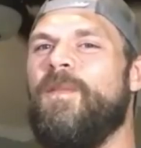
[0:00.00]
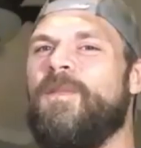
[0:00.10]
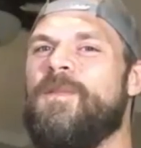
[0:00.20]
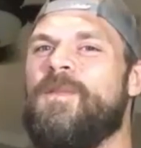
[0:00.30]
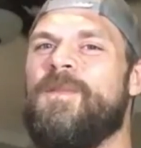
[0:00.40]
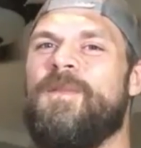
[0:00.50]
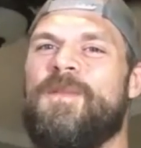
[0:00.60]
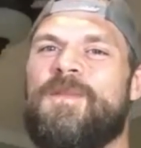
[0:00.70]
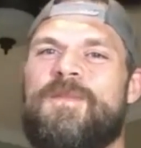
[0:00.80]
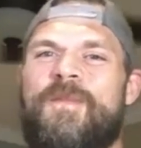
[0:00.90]
Let's
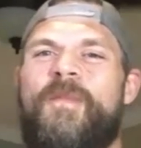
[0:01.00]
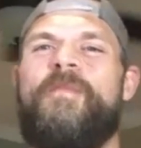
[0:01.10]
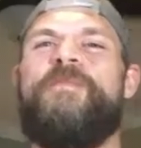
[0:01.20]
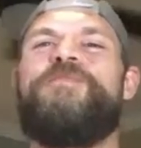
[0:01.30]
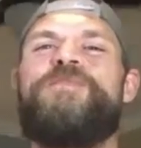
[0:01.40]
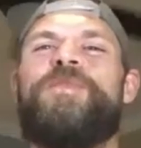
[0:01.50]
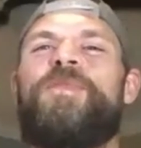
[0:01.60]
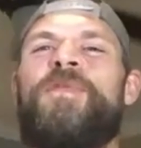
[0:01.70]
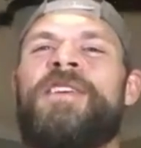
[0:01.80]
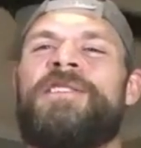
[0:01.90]
uh
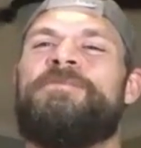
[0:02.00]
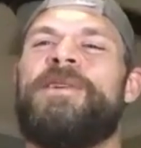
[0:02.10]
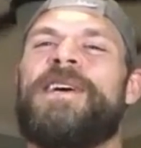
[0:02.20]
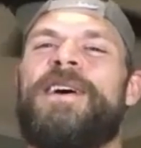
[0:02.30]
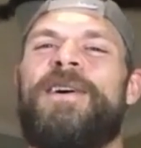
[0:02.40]
pretend you're on dancing.